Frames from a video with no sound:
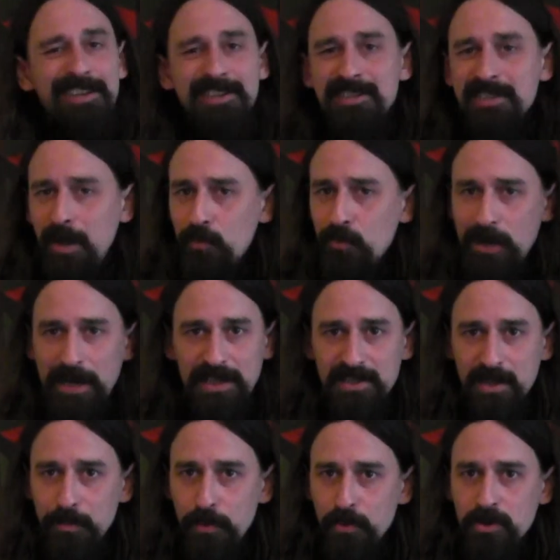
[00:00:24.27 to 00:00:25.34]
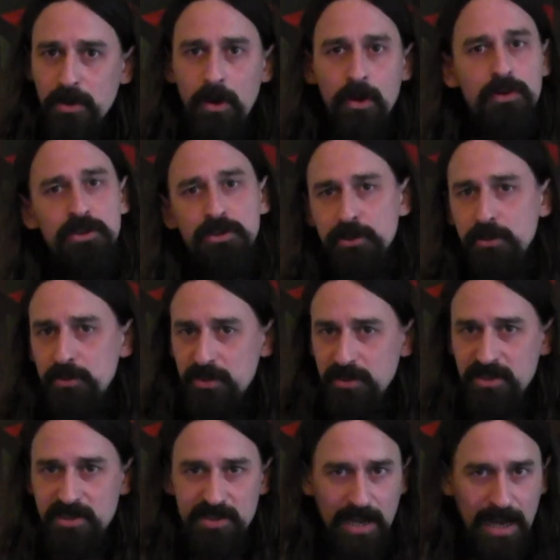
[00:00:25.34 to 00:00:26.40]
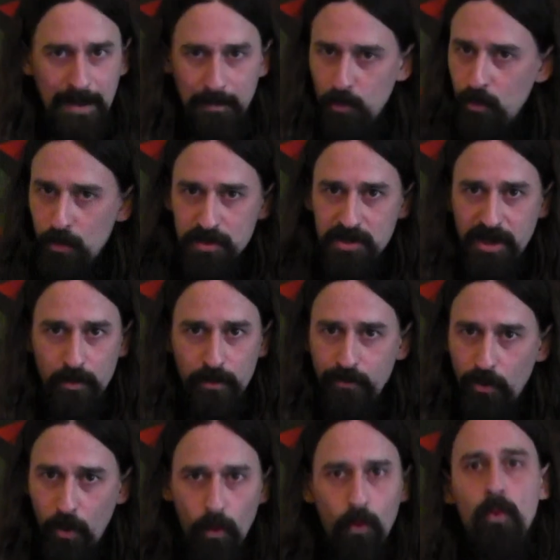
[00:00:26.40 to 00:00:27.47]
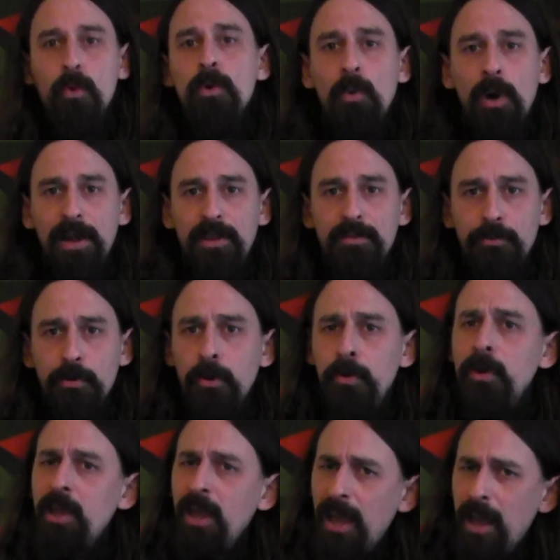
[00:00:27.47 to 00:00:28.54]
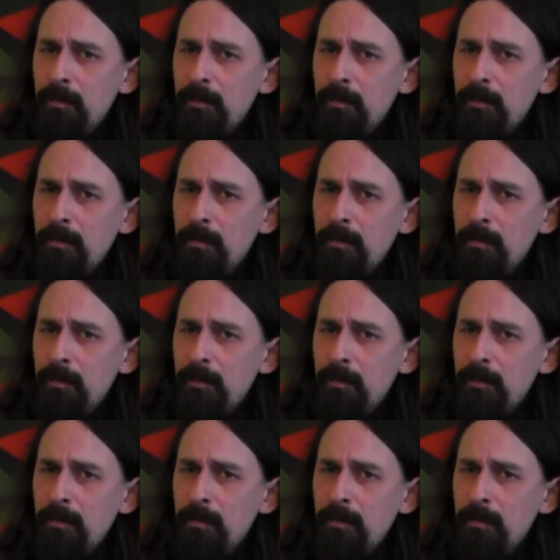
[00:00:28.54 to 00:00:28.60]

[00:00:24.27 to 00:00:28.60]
some really simple songs use the same chord sequence all the way through,